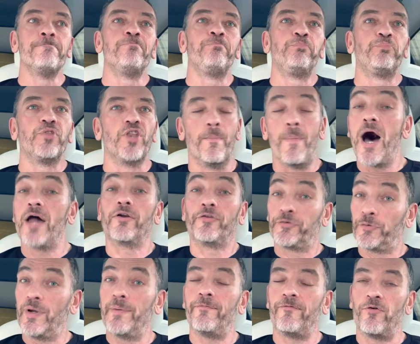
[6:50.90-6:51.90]
the Model
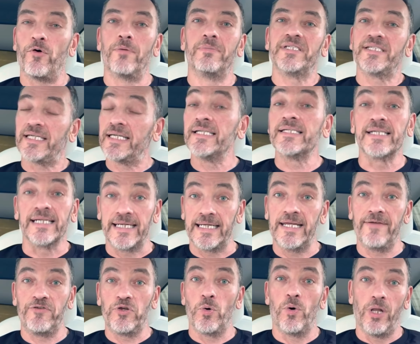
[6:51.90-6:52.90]
3 Performance is going to
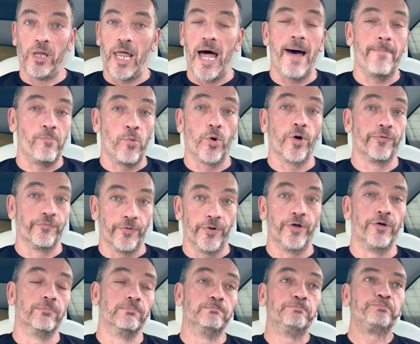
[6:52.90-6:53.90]
give you a lot more
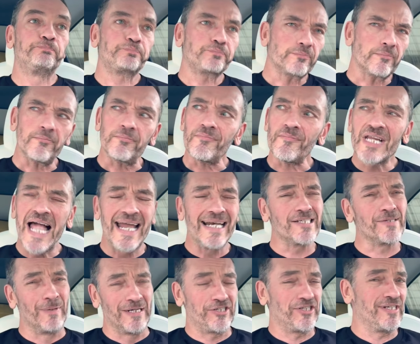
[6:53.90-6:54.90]
room, and it's
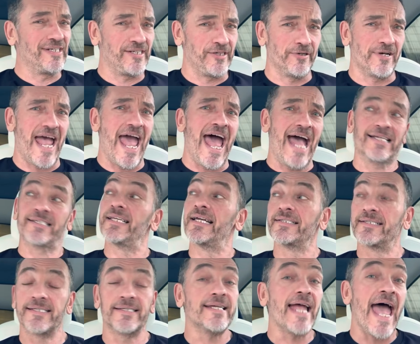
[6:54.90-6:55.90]
much easier to access.
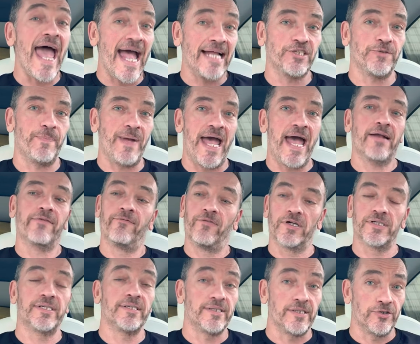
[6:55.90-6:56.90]
It's a hatchback
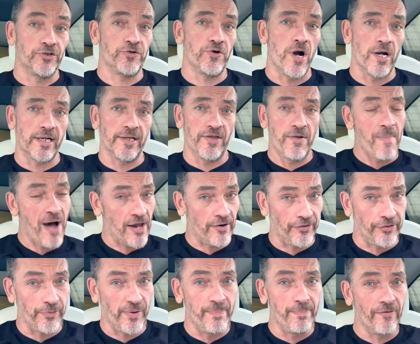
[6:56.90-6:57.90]
versus the trunk in the Model
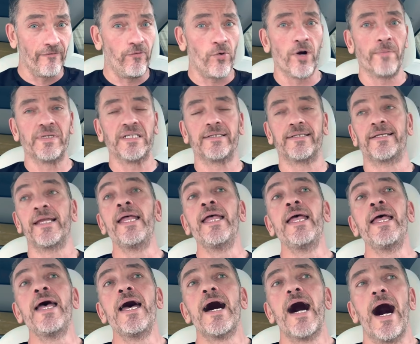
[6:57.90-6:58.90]
3 Performance.
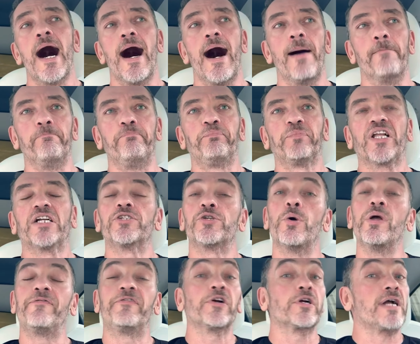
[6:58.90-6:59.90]
So
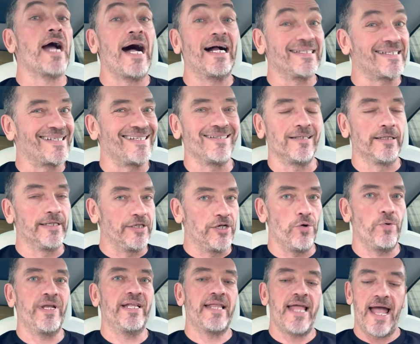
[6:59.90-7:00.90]
if you're constantly
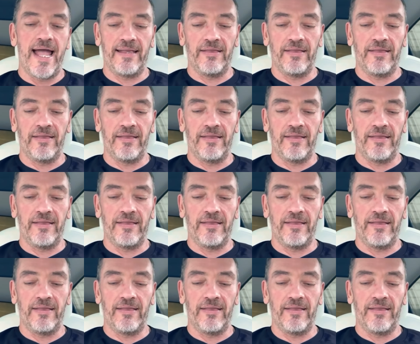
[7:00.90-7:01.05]
doing that,